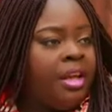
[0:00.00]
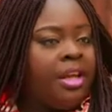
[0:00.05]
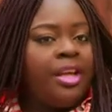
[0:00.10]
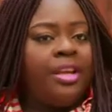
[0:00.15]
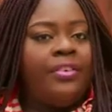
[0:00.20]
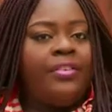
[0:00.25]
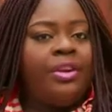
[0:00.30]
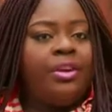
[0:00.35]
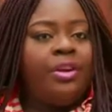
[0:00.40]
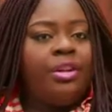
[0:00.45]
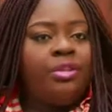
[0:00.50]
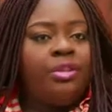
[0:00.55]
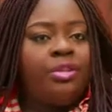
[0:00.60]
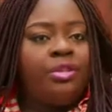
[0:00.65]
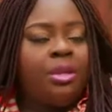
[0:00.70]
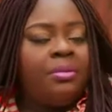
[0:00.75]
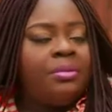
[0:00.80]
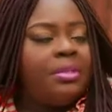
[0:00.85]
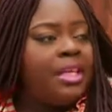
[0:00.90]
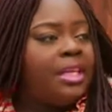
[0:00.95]
If you go to
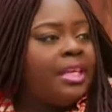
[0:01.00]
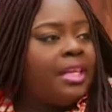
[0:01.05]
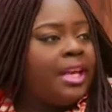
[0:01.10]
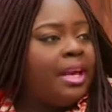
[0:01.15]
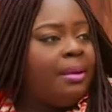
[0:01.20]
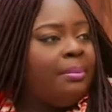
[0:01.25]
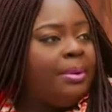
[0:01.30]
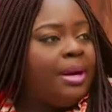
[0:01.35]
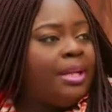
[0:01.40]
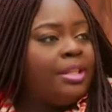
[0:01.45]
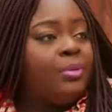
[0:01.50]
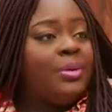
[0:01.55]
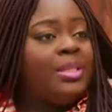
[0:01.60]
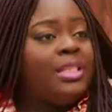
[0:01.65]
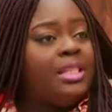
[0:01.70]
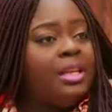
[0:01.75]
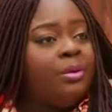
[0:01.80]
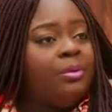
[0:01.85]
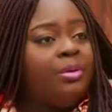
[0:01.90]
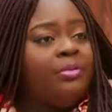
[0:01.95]
some skincare brands, waiting
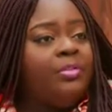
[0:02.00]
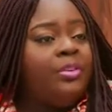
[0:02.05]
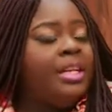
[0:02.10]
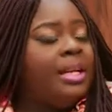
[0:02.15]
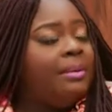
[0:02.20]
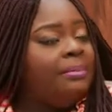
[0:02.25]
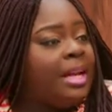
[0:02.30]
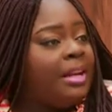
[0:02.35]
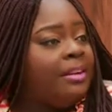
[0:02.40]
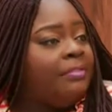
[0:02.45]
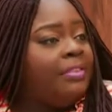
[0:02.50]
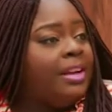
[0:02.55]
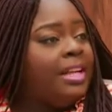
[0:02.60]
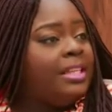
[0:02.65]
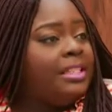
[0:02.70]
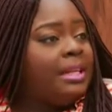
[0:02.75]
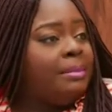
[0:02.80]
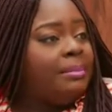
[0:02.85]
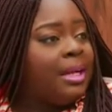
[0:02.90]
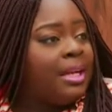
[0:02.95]
they work for them, now
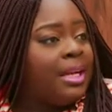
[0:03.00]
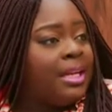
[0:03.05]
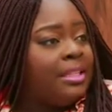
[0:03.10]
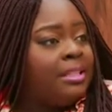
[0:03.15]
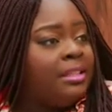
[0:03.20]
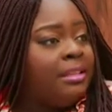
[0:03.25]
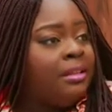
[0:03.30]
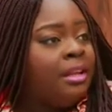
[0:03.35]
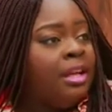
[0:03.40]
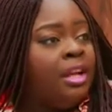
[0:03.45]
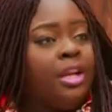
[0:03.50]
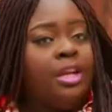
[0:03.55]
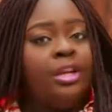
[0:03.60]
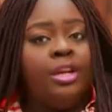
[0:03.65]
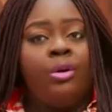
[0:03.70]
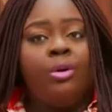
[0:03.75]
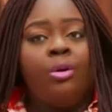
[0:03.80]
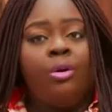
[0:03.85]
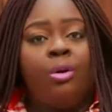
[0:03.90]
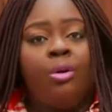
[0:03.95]
influencer marketing. They
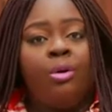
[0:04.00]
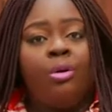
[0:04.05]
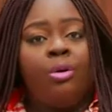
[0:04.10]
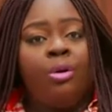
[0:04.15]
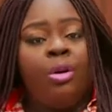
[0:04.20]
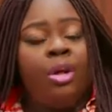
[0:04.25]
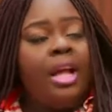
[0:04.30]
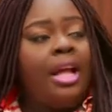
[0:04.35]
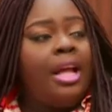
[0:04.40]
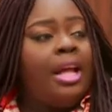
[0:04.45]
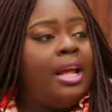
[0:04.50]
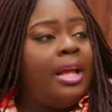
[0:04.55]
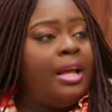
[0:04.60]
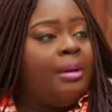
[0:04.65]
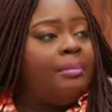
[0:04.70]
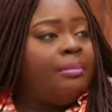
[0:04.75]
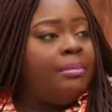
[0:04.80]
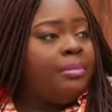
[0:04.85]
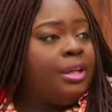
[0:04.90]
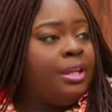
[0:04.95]
go,
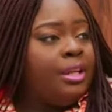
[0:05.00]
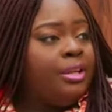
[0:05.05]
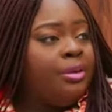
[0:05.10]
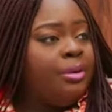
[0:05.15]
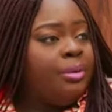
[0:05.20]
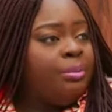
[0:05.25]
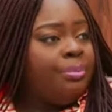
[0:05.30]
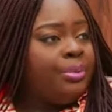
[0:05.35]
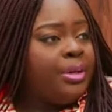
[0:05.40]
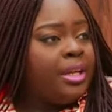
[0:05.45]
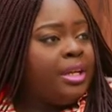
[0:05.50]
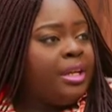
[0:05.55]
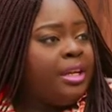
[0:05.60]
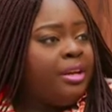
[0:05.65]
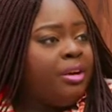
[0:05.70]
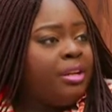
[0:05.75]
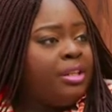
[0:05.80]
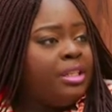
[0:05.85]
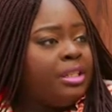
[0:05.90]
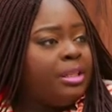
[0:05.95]
um, you know, bring
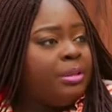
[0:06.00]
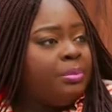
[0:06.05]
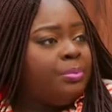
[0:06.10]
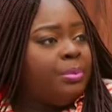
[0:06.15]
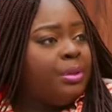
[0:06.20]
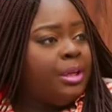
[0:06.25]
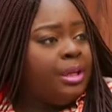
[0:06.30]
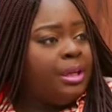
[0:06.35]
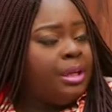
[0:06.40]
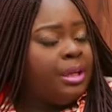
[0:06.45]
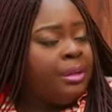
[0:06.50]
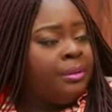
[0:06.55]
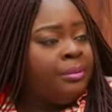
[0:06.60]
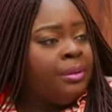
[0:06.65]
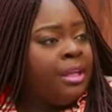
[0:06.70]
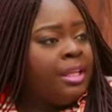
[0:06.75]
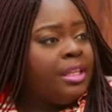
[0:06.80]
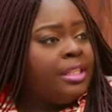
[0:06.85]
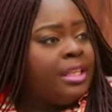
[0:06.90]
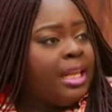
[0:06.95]
all those uh,
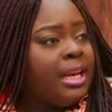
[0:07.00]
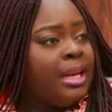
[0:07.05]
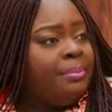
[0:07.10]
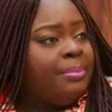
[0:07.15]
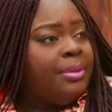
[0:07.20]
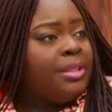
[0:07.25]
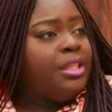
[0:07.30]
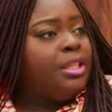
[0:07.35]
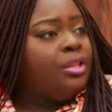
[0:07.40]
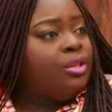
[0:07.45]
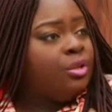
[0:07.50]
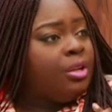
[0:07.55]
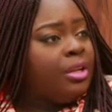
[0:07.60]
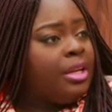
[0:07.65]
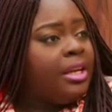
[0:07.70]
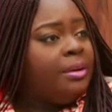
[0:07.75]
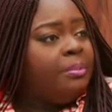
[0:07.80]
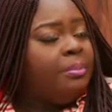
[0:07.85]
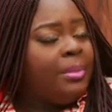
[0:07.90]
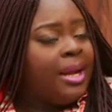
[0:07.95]
celebrities to
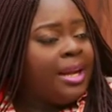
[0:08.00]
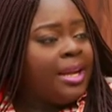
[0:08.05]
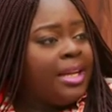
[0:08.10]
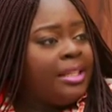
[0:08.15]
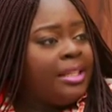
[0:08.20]
the market